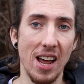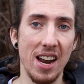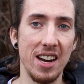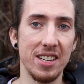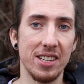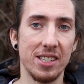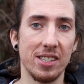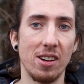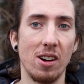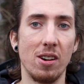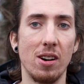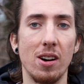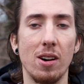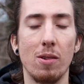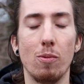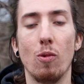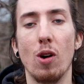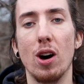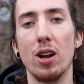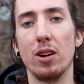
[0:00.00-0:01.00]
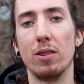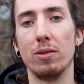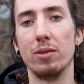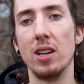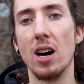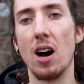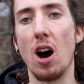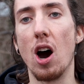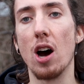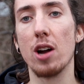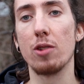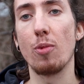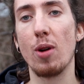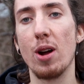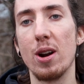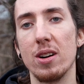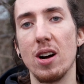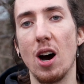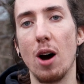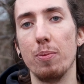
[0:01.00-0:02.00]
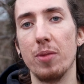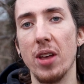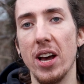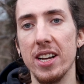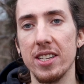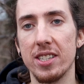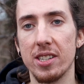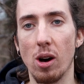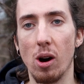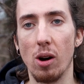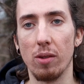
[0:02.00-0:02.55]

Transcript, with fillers: that is uh, one of the hardware updates